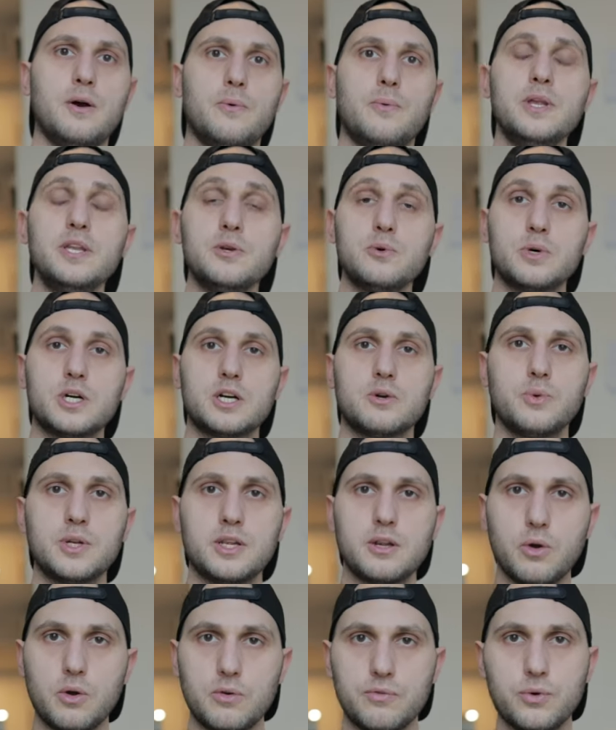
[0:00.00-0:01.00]
When you work
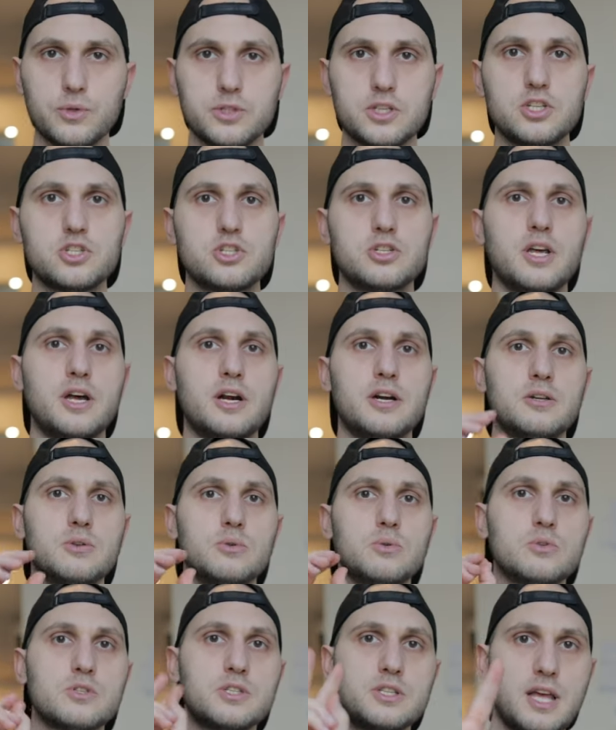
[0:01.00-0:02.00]
with log footage, there are
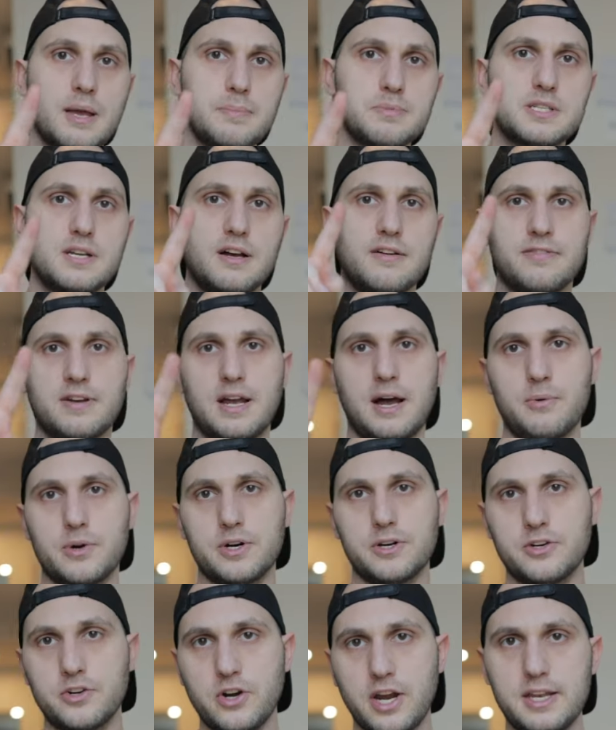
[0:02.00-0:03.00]
2 steps of
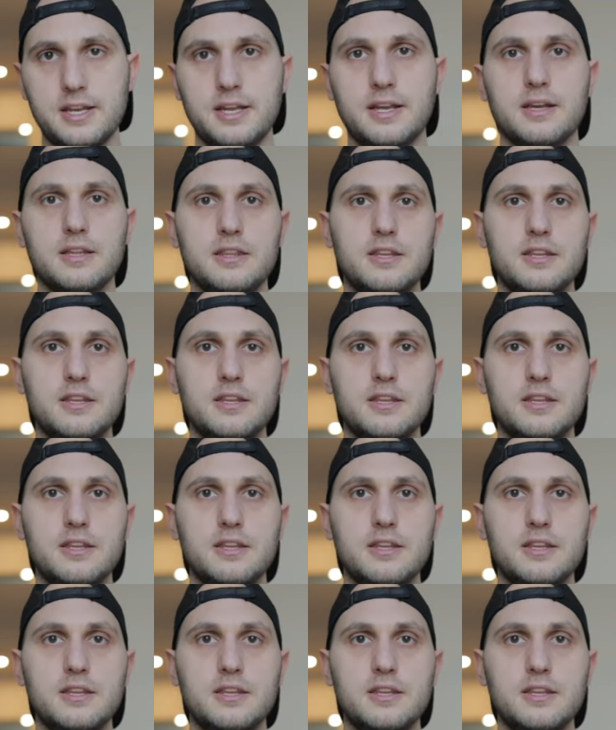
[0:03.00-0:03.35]
color grading.